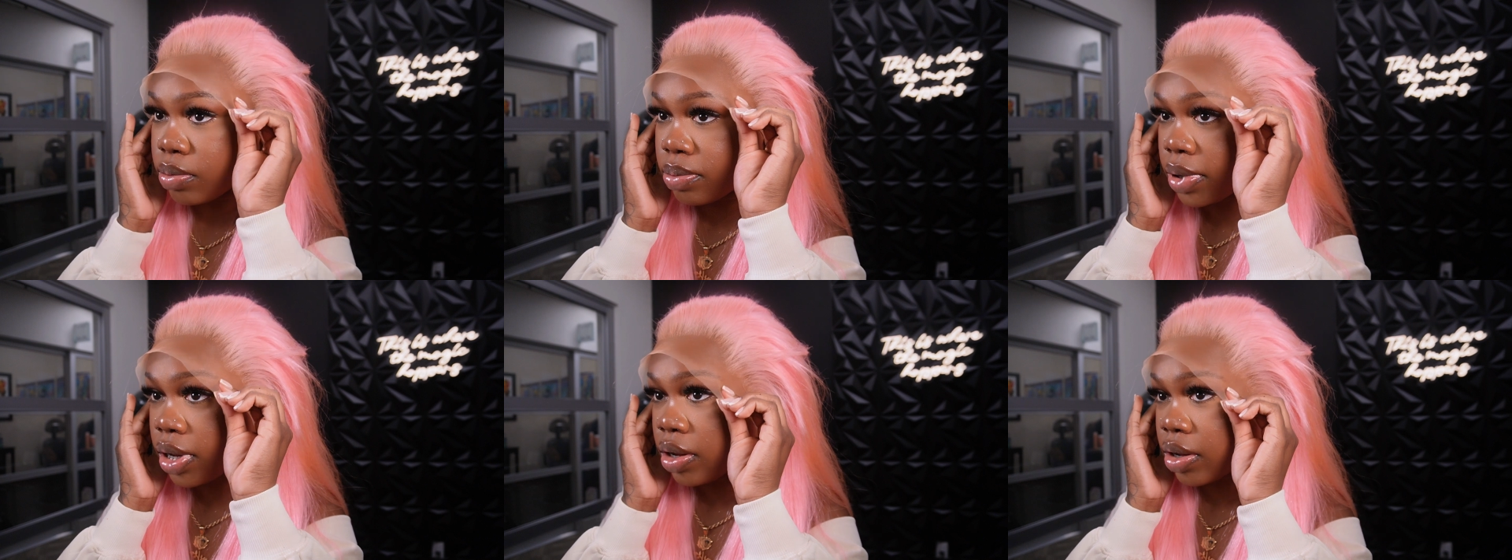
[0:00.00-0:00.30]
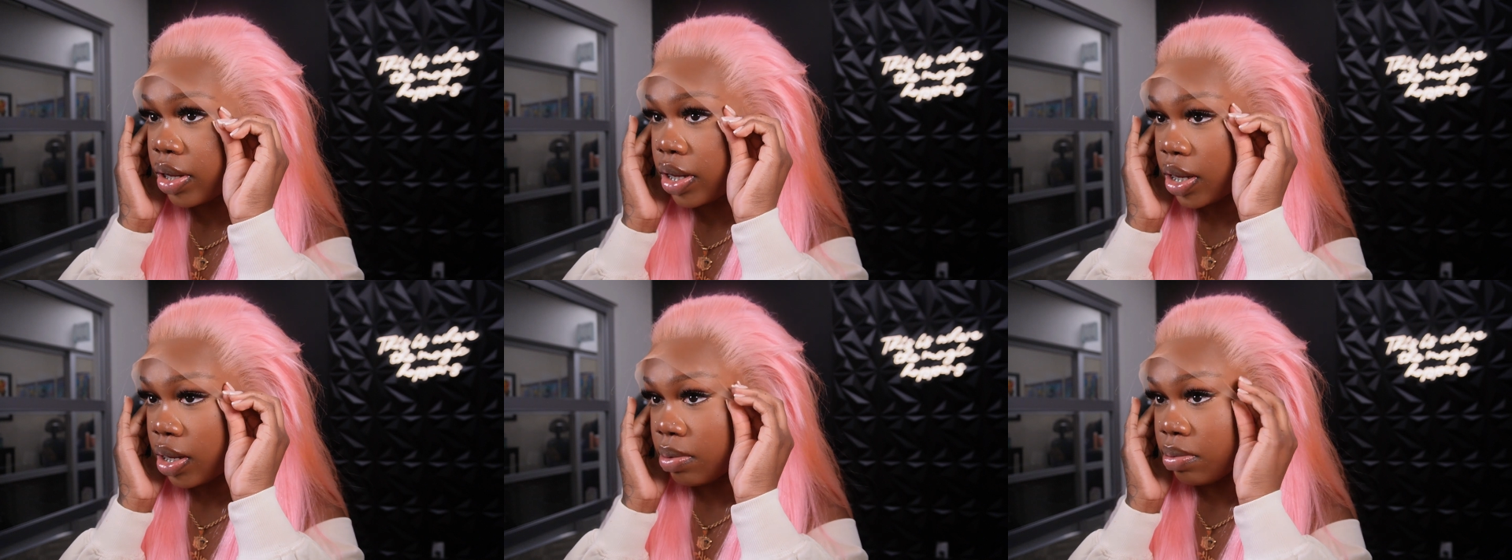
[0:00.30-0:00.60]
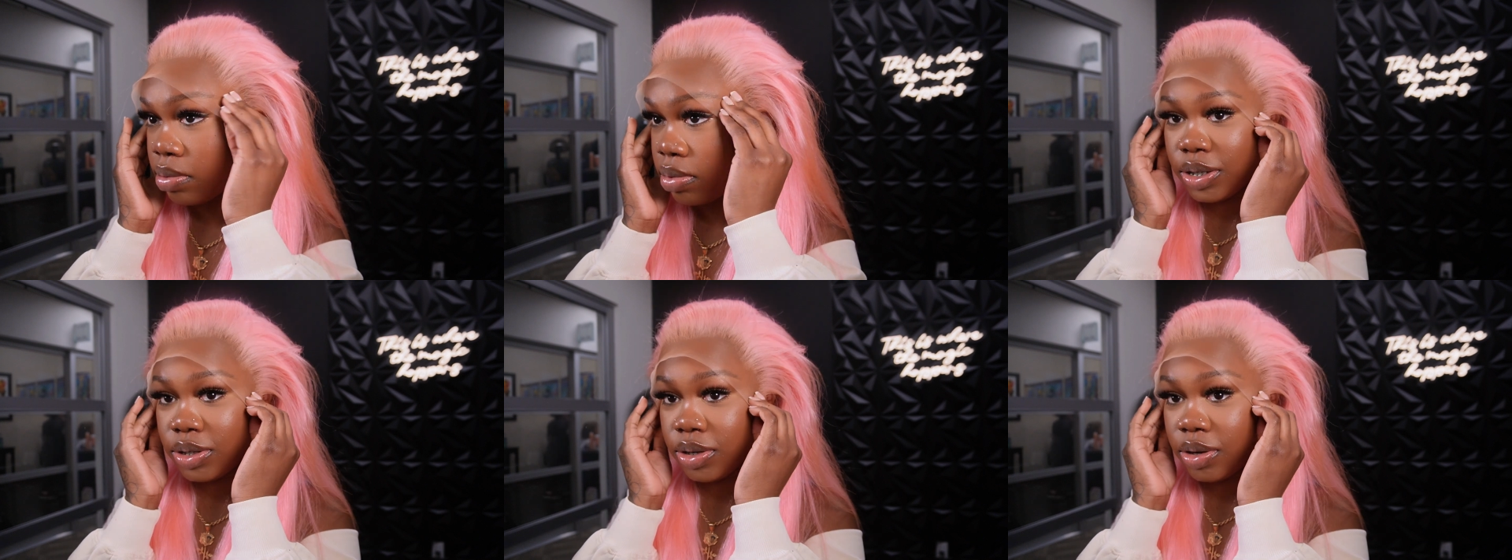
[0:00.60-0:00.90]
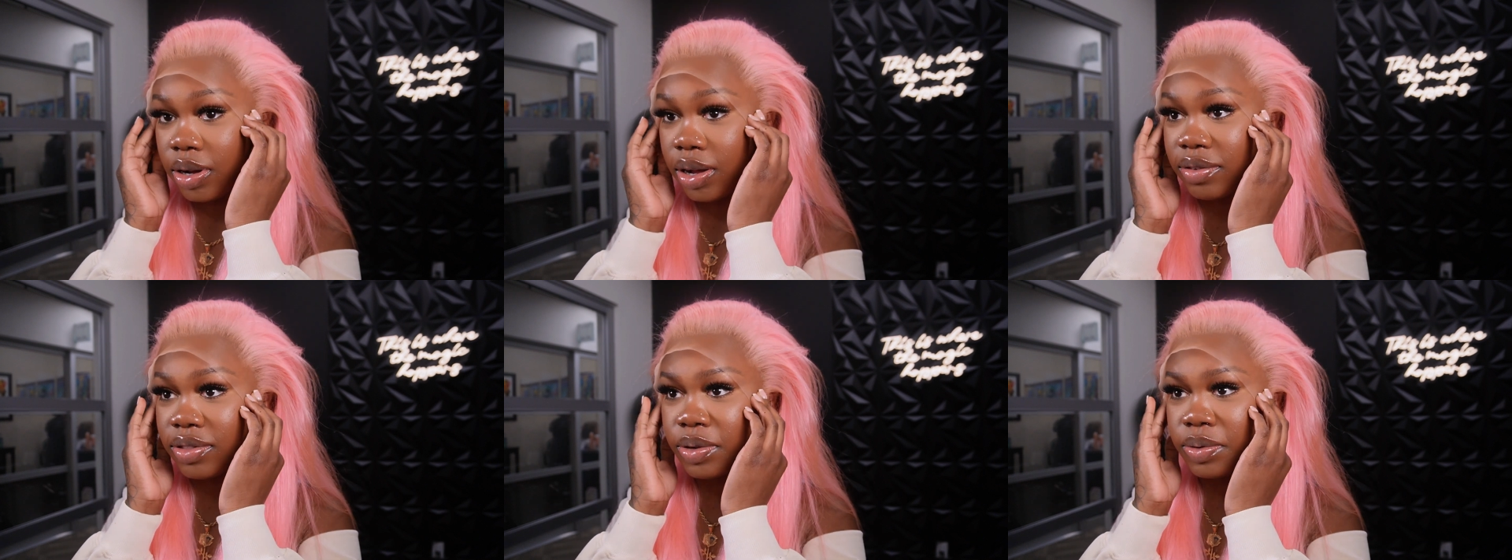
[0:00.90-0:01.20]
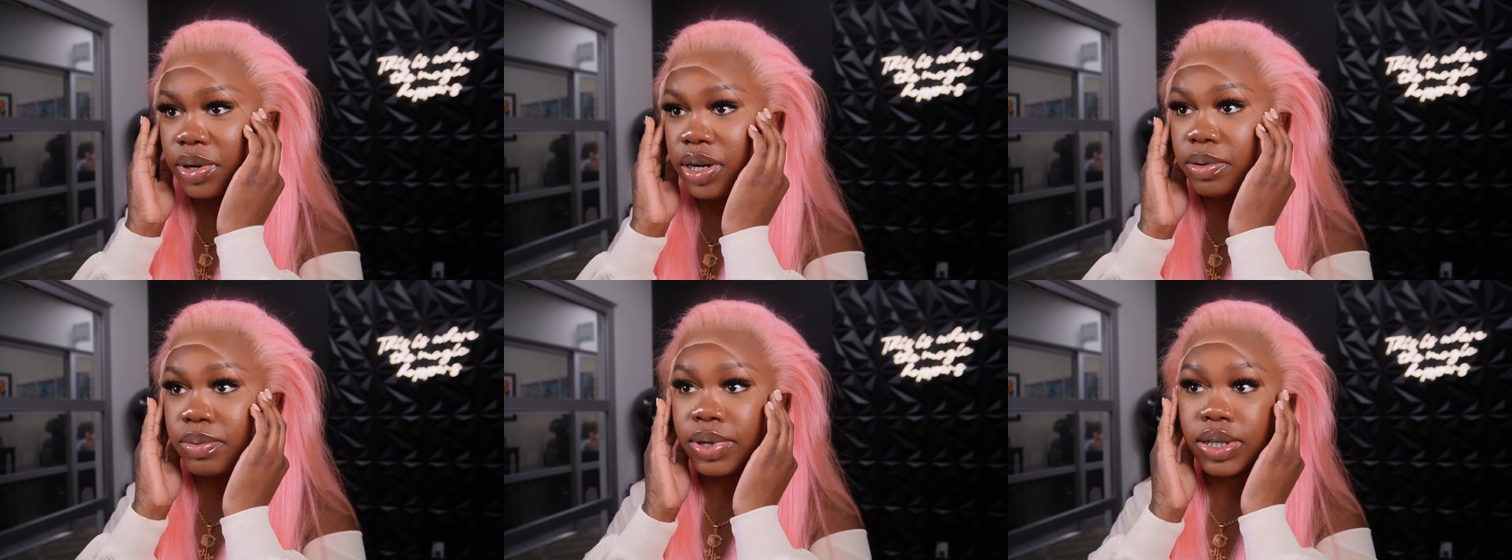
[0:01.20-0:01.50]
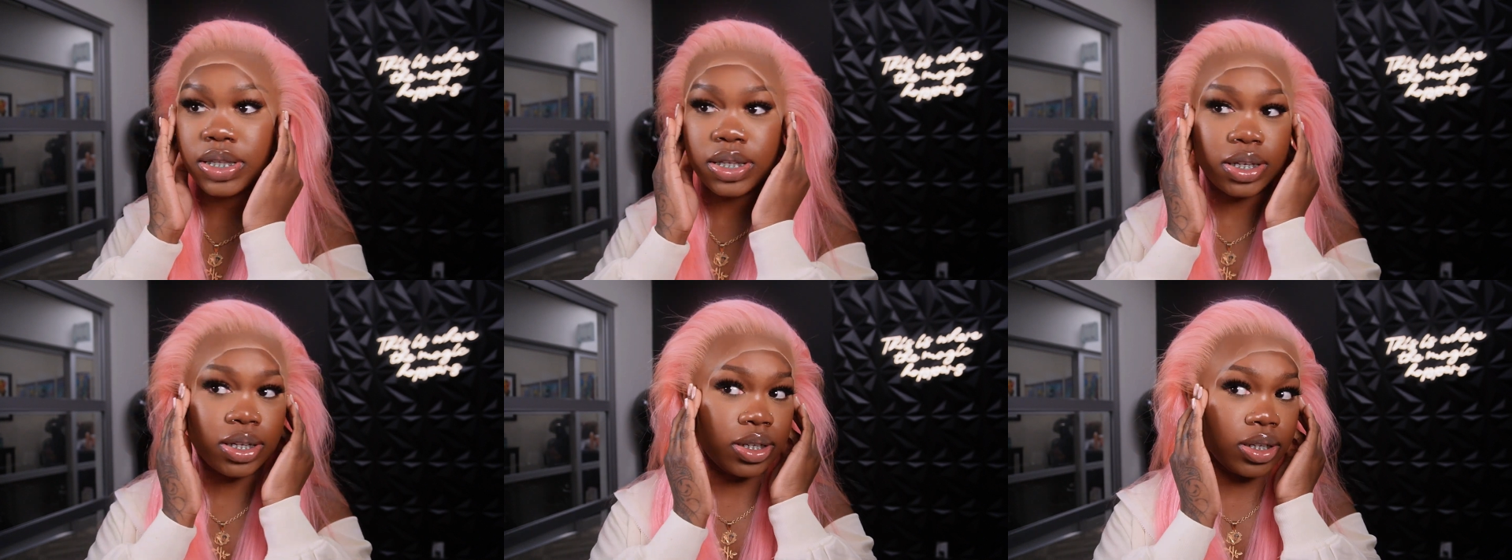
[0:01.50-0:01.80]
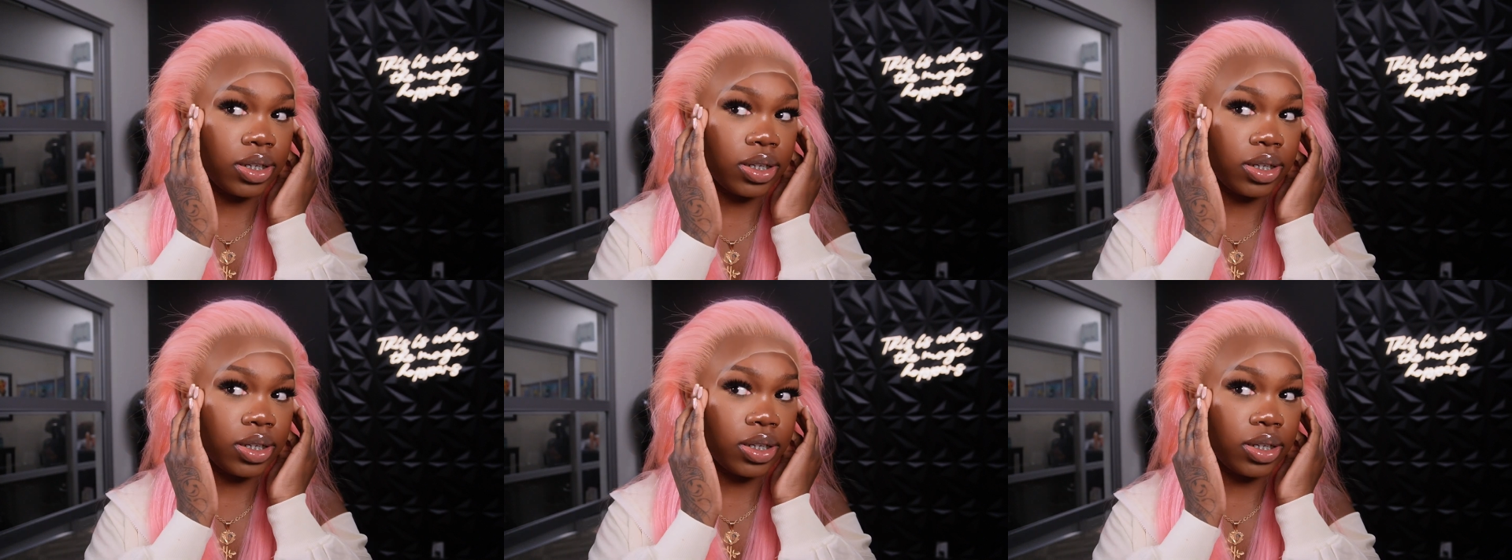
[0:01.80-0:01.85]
ball cap, you don't have to worry about that.